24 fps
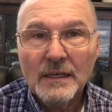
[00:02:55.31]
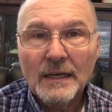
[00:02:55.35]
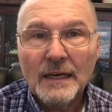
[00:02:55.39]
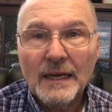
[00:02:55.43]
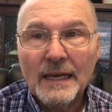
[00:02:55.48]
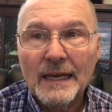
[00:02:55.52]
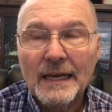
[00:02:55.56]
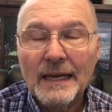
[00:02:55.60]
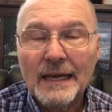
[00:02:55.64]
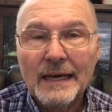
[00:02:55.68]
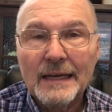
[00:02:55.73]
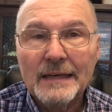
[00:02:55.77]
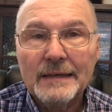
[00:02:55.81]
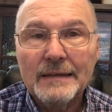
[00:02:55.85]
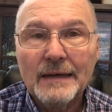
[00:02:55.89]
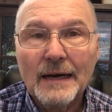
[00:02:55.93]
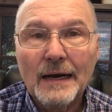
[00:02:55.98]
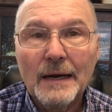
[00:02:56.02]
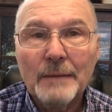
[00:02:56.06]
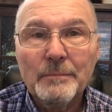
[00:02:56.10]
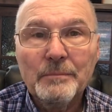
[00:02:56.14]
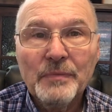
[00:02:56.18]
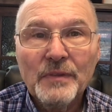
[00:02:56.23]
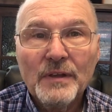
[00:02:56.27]
and
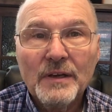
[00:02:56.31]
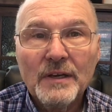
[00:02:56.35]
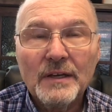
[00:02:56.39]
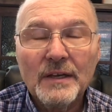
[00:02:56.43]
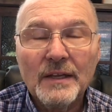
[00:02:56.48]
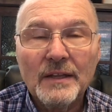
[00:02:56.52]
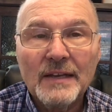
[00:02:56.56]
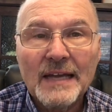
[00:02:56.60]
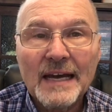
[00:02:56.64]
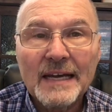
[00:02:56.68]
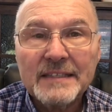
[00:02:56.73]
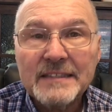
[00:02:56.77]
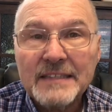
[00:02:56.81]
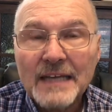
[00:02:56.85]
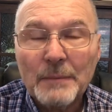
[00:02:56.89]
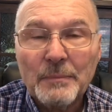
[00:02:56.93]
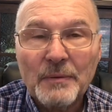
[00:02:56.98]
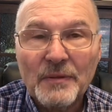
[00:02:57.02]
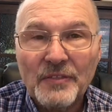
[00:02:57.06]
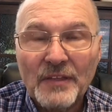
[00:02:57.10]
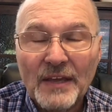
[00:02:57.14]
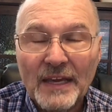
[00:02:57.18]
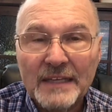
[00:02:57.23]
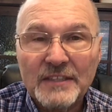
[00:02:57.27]
that type
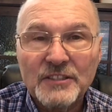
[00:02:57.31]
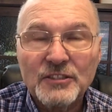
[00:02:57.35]
of thing.